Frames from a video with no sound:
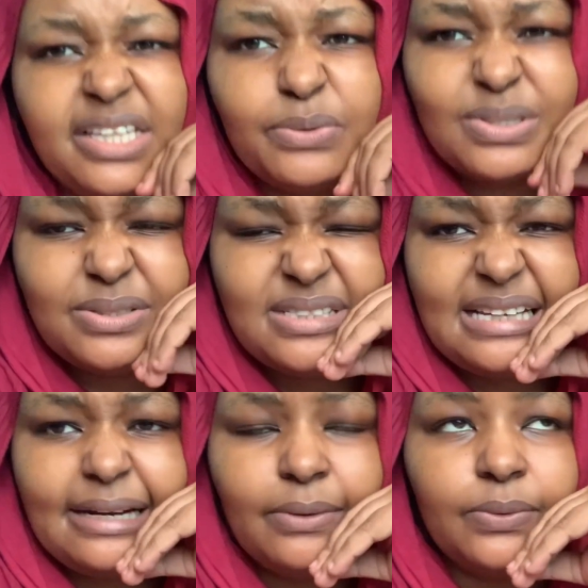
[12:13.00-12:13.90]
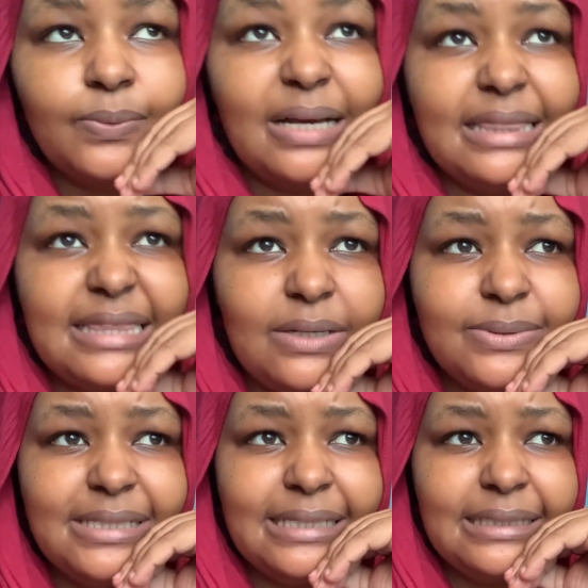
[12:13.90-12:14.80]
it was around
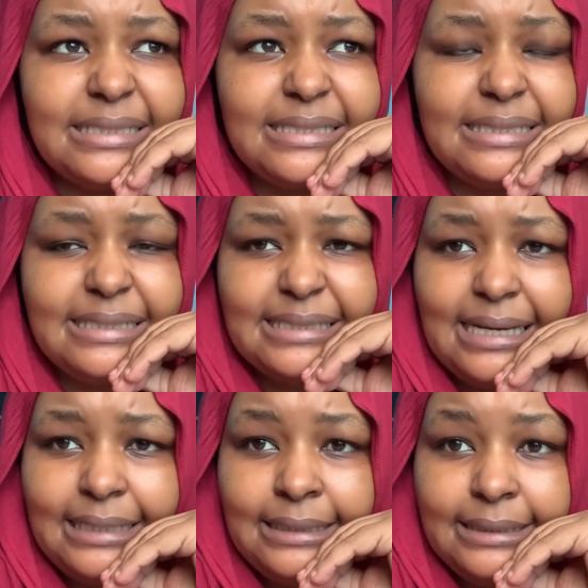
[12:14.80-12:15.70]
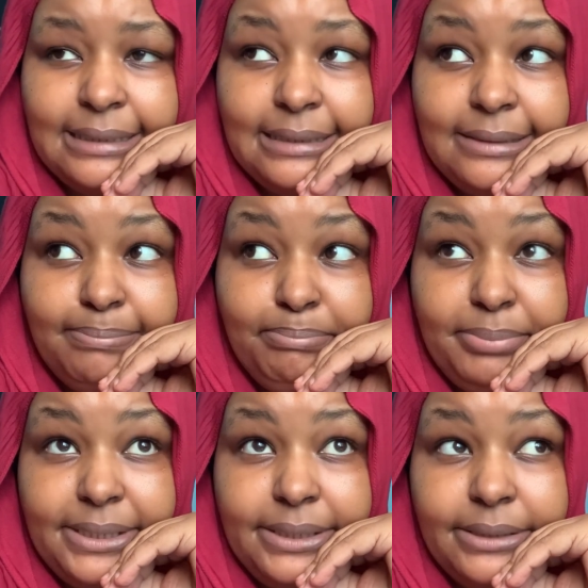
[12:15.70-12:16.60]
1,600
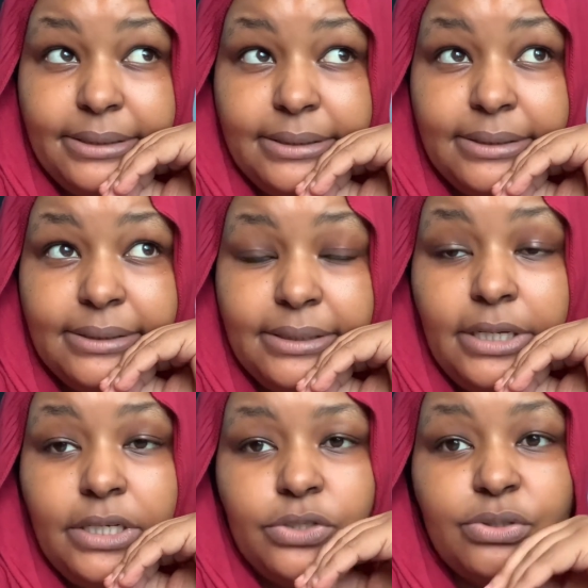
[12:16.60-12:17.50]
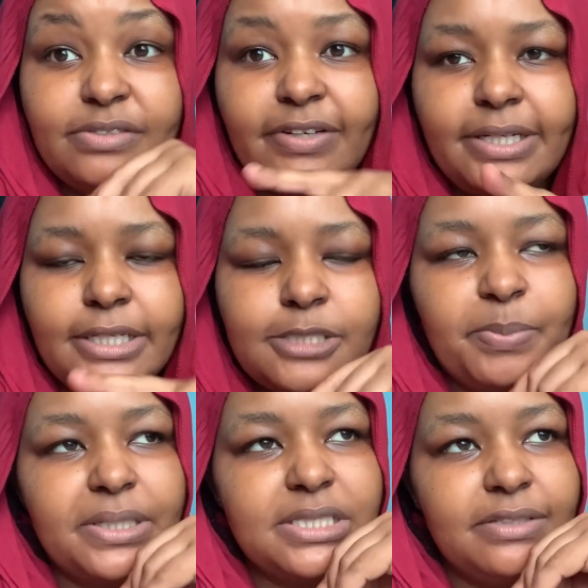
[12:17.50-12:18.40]
beer. It was very
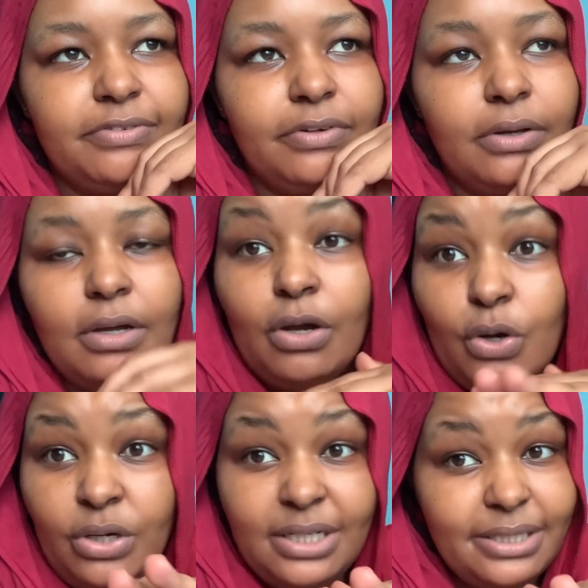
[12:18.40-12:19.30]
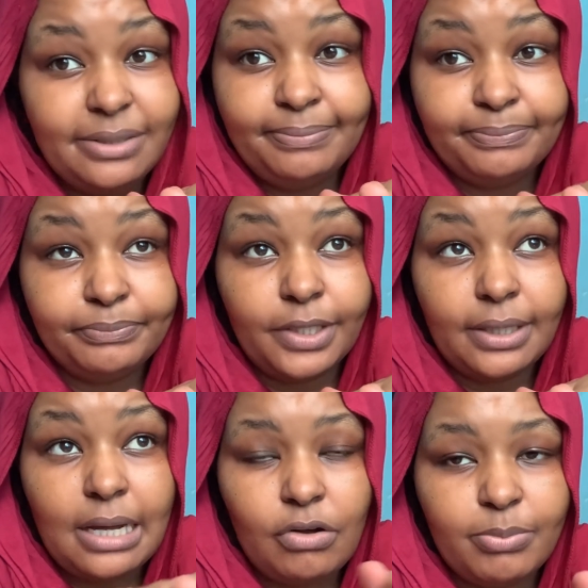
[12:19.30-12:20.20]
expensive. Only
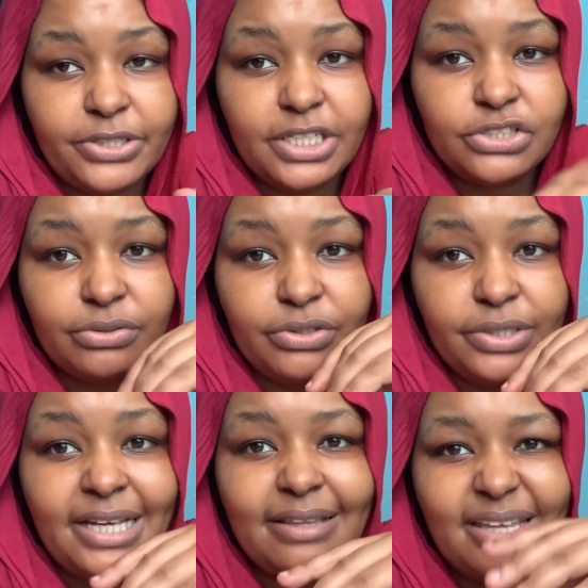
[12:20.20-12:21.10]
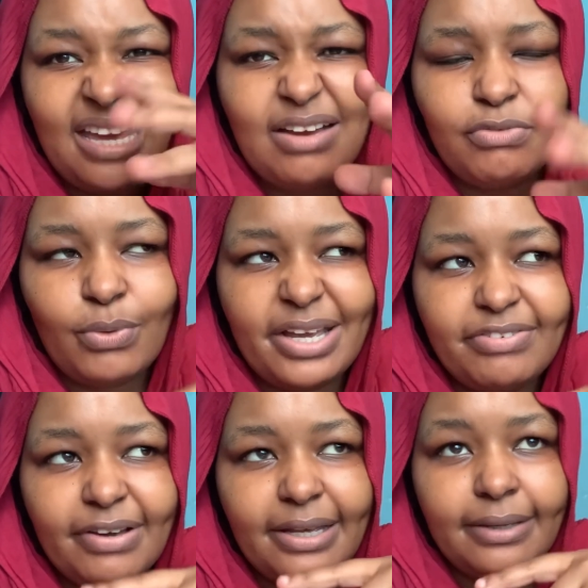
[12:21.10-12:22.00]
accommodation. Yeah, they have
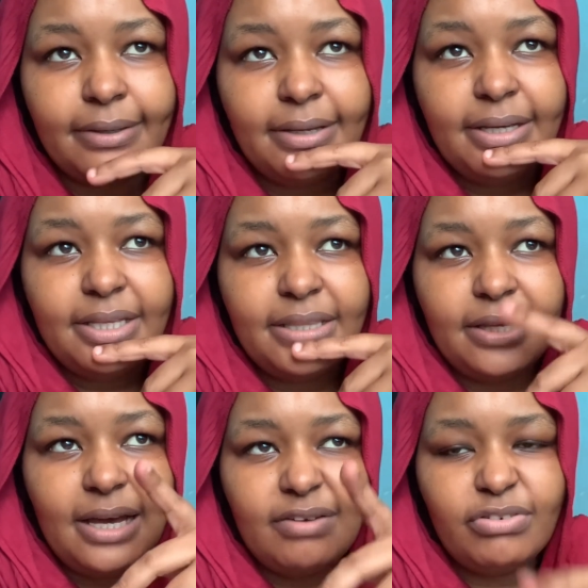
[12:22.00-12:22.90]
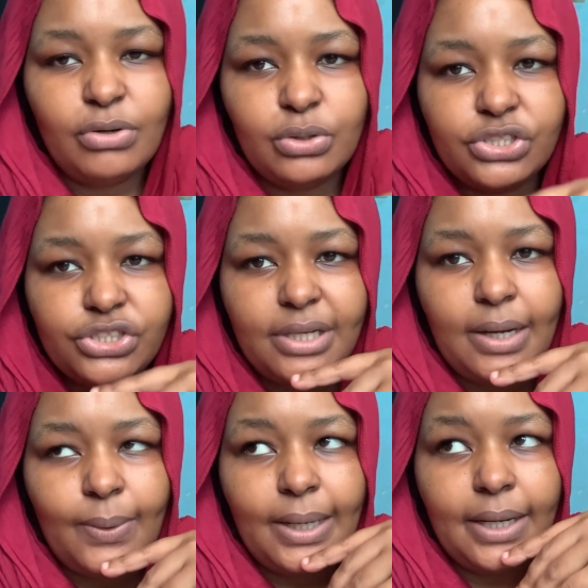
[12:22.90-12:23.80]
Wi-Fi. They have hot
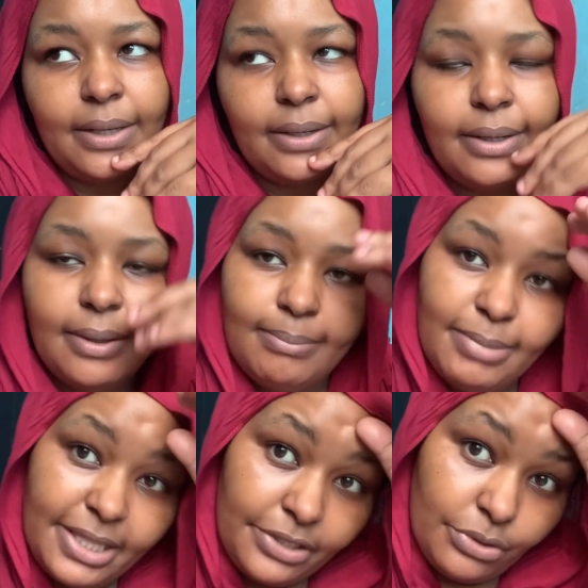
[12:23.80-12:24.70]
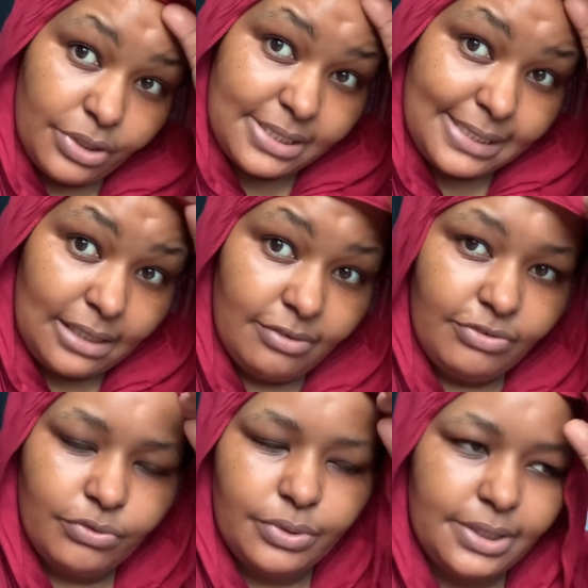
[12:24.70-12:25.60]
shower. But they don't sell
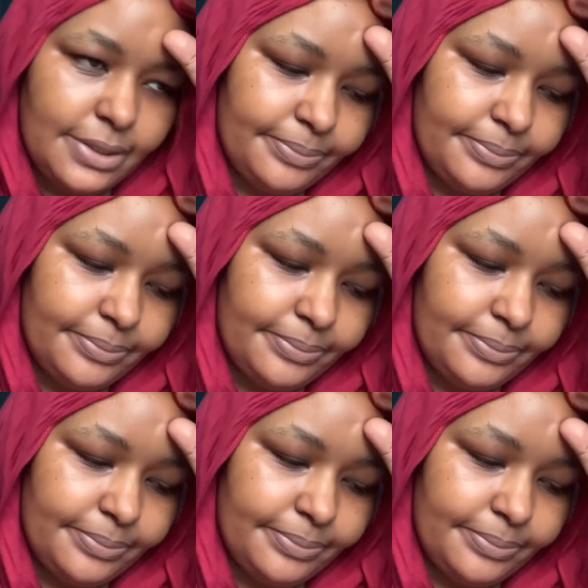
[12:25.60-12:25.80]
food.